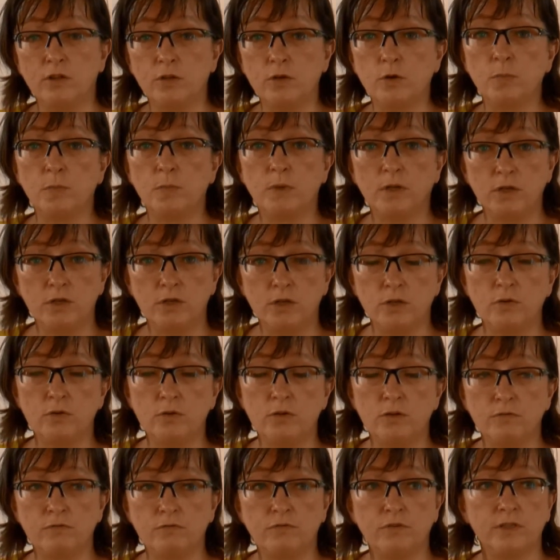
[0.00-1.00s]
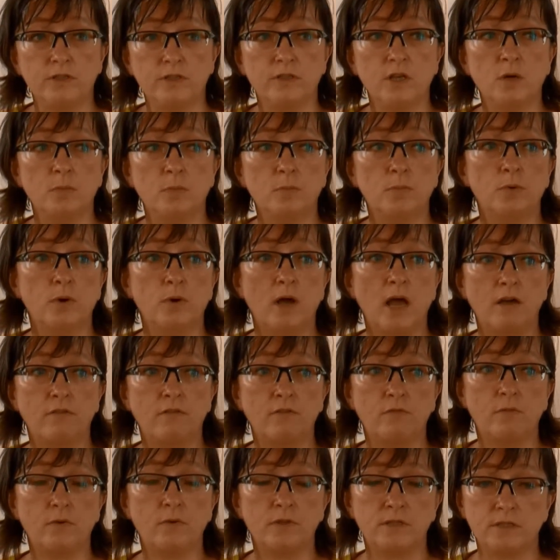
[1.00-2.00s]
The European Union, for example,
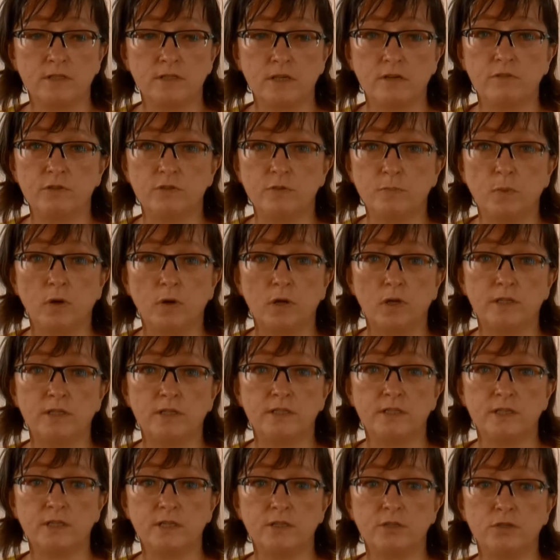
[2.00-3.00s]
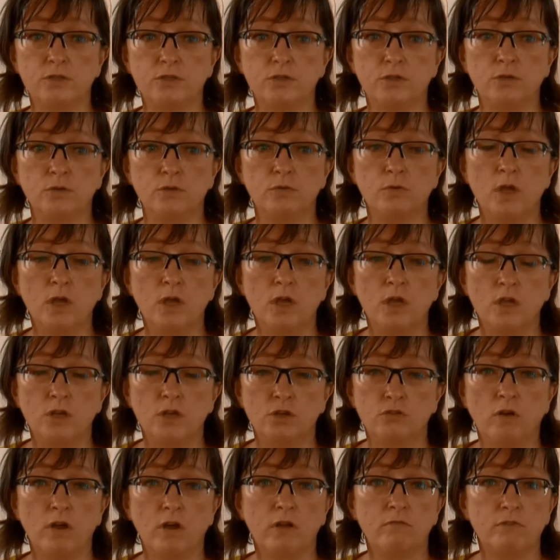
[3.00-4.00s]
have a series of policies to
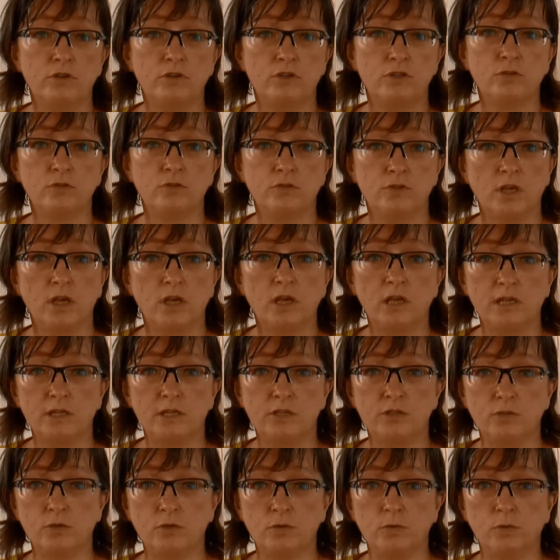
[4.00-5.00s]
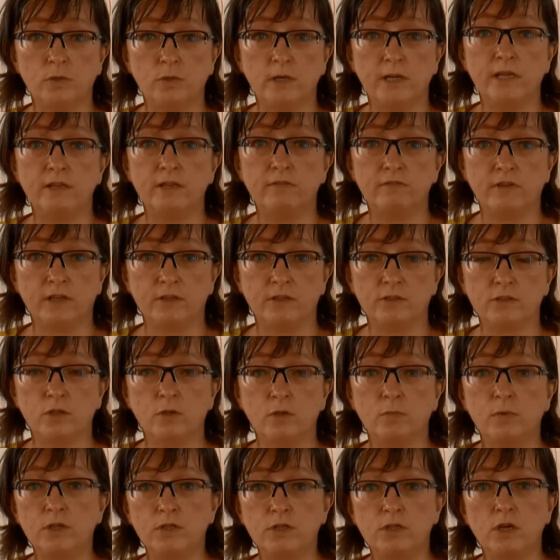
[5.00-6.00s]
try and reduce early school leaving so
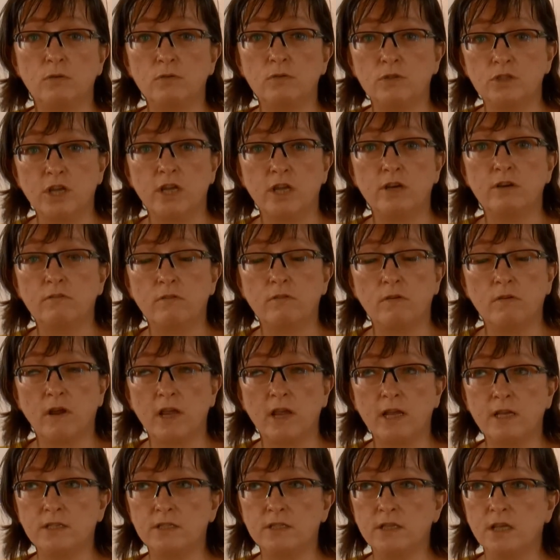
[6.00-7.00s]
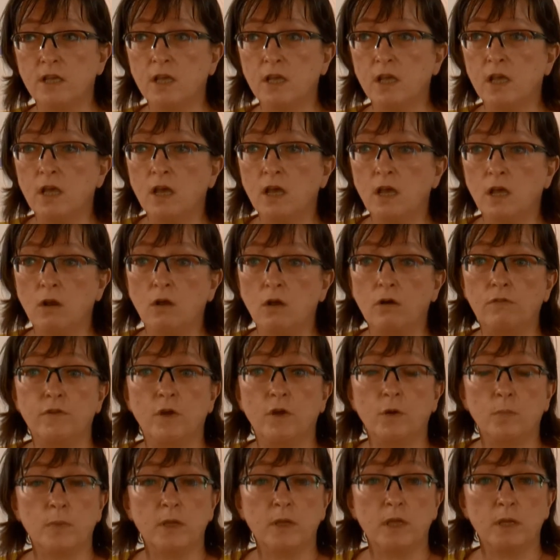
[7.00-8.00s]
that we don't generate a lot of
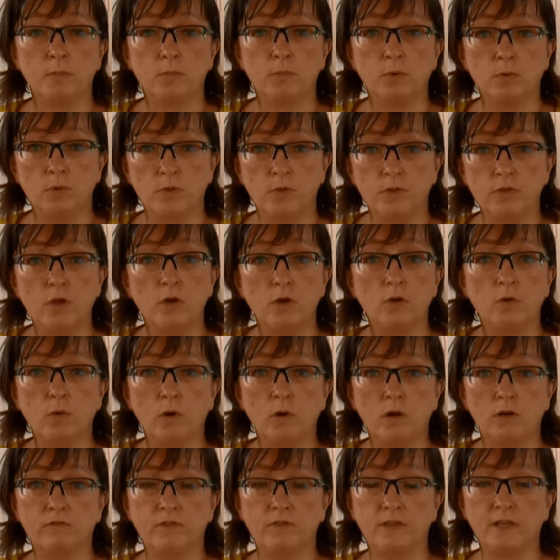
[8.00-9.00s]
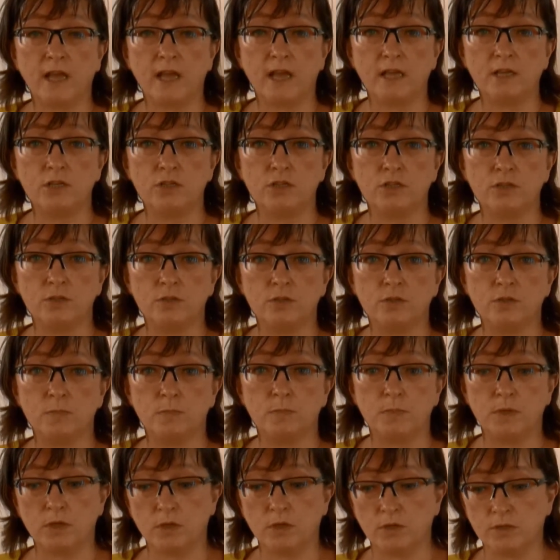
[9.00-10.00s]
young people with no qualifications,
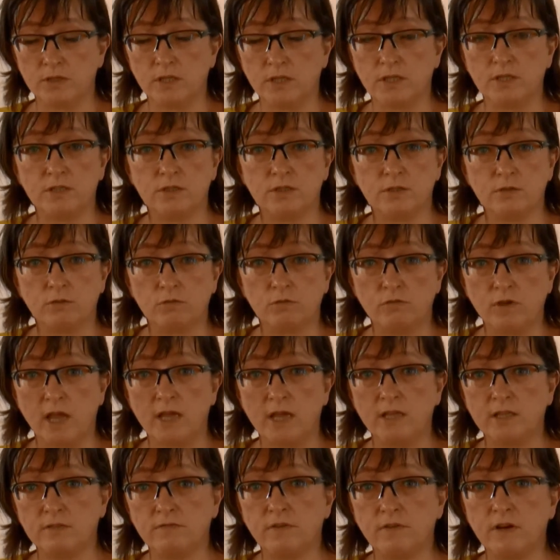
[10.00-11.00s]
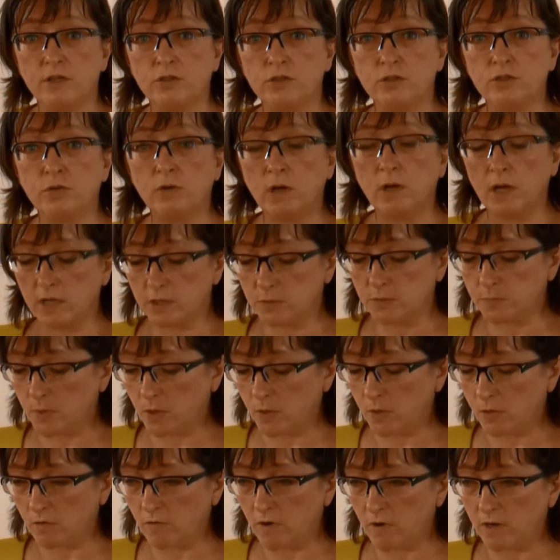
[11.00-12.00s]
because this creates a very dualised,
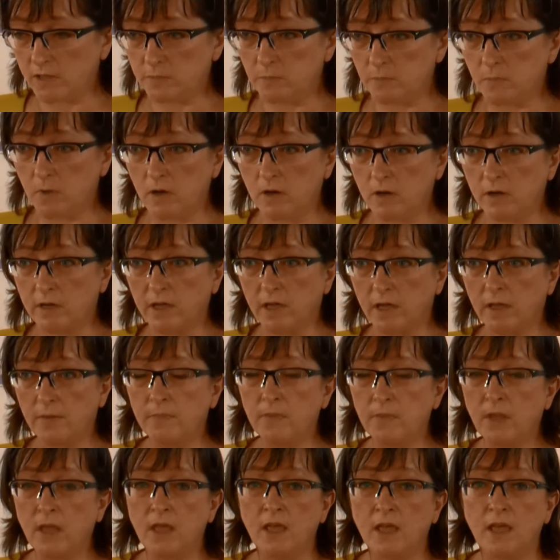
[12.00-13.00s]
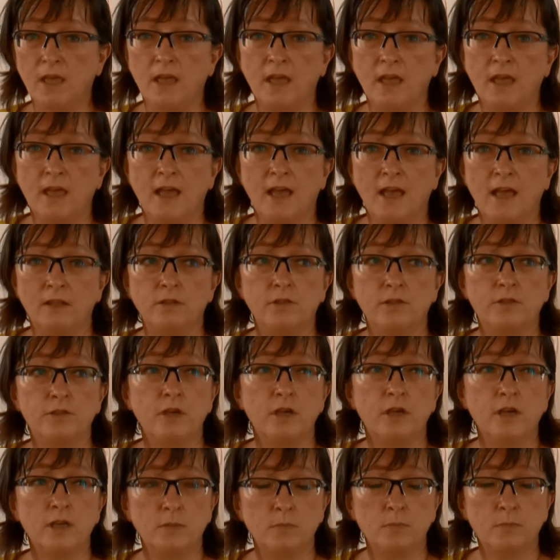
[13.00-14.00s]
polarised market. And the
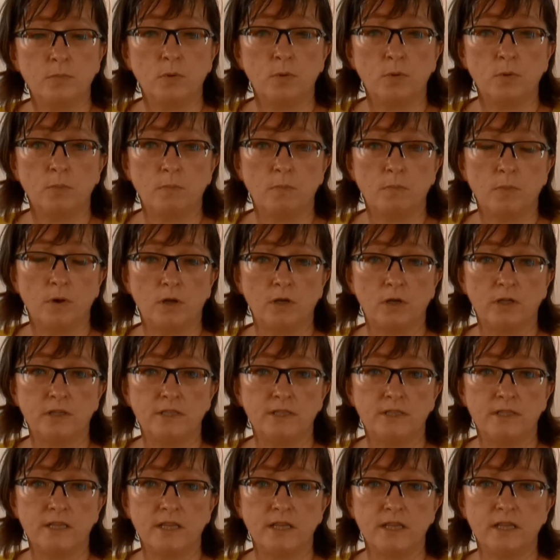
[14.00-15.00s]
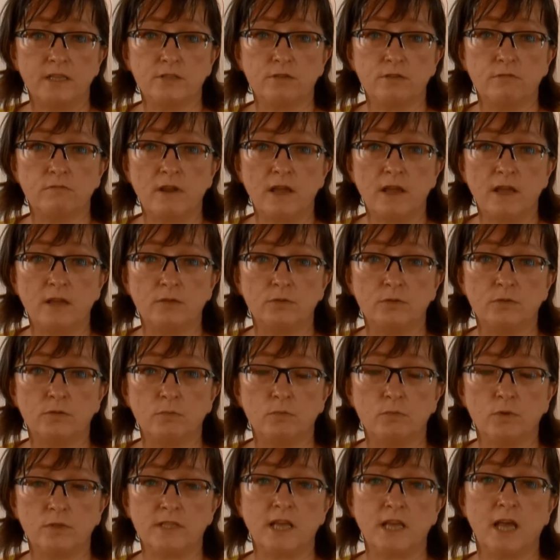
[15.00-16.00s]
third important policy is around
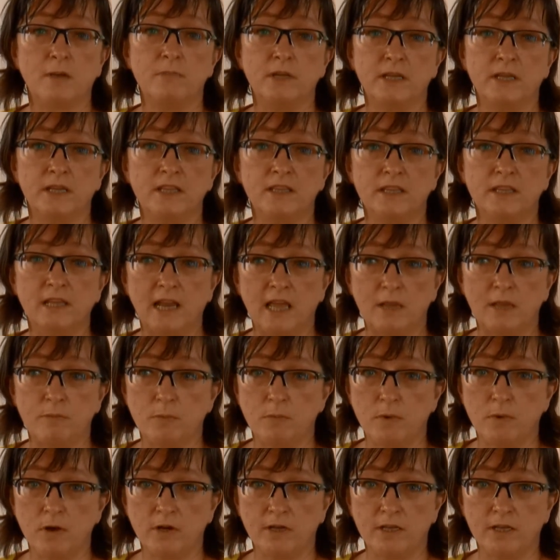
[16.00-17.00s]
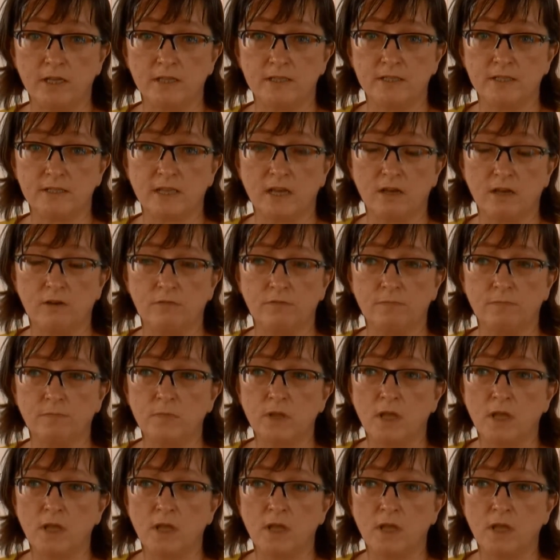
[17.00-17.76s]
what's happening in the labour market itself.